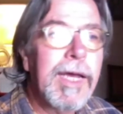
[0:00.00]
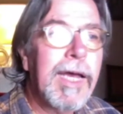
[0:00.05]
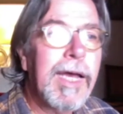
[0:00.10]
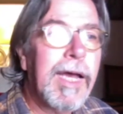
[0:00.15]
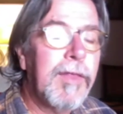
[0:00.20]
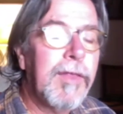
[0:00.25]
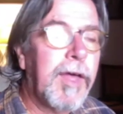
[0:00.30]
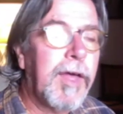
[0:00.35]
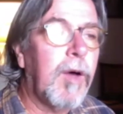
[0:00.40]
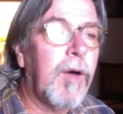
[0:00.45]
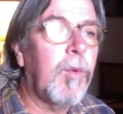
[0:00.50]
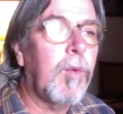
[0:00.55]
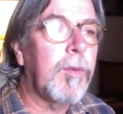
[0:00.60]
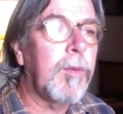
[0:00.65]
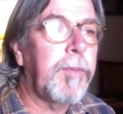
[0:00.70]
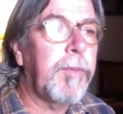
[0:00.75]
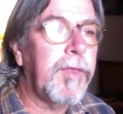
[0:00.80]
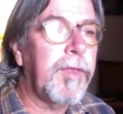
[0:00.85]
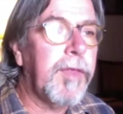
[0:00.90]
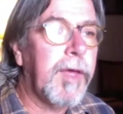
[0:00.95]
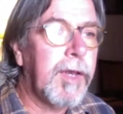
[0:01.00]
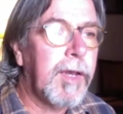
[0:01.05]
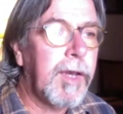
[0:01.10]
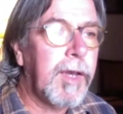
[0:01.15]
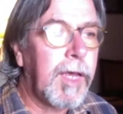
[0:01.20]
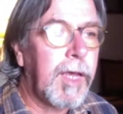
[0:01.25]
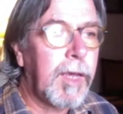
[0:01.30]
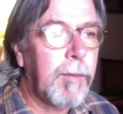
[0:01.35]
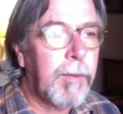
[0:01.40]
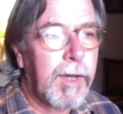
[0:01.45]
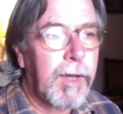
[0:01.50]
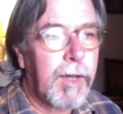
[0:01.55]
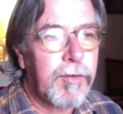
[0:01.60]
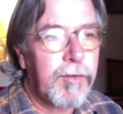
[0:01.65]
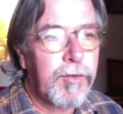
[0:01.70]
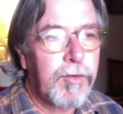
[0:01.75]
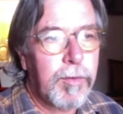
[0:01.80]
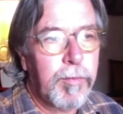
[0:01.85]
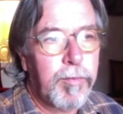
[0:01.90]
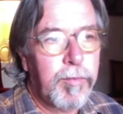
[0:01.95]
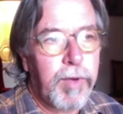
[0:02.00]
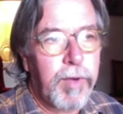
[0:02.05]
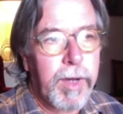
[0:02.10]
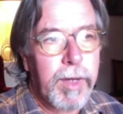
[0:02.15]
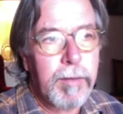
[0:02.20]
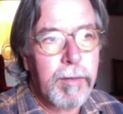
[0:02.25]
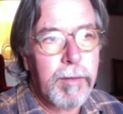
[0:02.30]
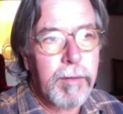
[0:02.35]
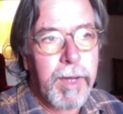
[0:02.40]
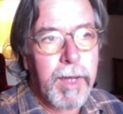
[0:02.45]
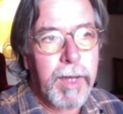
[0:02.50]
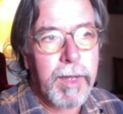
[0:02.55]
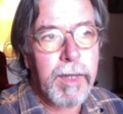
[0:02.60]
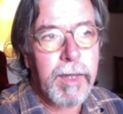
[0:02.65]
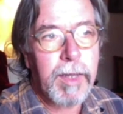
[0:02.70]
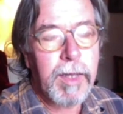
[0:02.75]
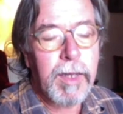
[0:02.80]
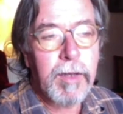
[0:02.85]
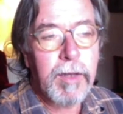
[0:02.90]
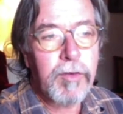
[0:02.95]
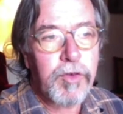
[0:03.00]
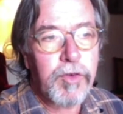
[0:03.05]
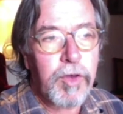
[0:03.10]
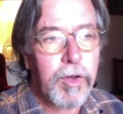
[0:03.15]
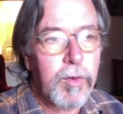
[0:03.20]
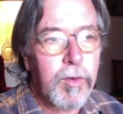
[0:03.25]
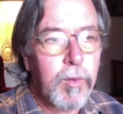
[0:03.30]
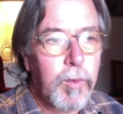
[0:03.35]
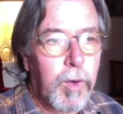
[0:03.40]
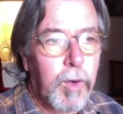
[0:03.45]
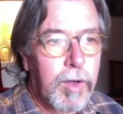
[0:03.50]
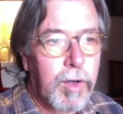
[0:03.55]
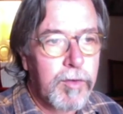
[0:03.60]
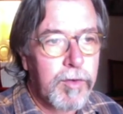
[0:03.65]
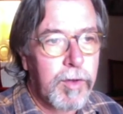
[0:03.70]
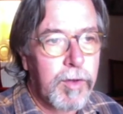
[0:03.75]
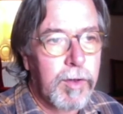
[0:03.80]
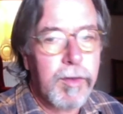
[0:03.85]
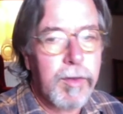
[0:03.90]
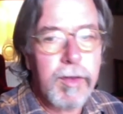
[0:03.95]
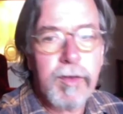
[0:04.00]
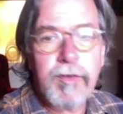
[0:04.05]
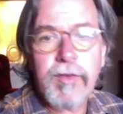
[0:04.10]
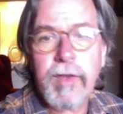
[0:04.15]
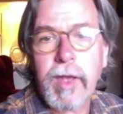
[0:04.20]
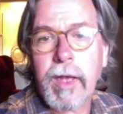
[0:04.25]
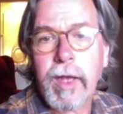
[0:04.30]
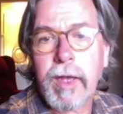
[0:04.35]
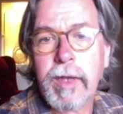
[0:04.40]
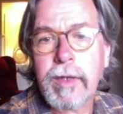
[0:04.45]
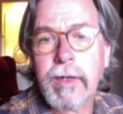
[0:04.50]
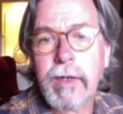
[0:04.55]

and that would be then enable us to bring back certain walks on the side.